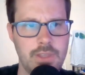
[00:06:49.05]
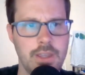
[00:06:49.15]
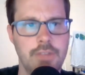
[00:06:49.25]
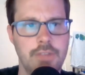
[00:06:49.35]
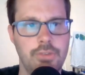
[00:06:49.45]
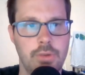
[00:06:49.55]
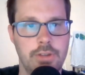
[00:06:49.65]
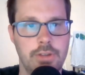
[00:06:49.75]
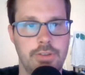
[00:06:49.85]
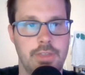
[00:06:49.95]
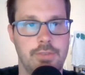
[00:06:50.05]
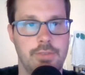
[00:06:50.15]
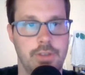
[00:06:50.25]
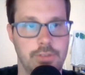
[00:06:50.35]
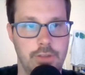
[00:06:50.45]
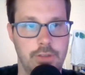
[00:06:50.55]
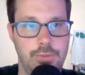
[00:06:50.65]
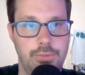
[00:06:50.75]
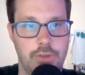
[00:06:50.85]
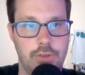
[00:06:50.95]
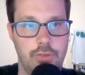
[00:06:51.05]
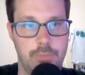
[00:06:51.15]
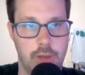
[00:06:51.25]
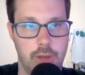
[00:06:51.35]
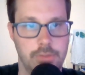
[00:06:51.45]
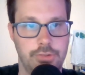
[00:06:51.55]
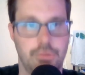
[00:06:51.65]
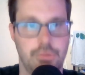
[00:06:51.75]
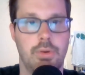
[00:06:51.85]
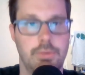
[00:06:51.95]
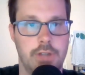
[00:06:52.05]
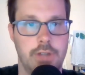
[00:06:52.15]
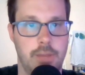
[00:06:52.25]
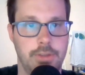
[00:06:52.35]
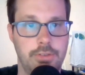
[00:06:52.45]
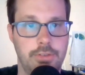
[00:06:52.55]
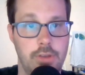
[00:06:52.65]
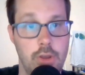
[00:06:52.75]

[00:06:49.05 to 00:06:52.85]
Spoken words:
And so here's how they phrase it. If you self-publish your own comics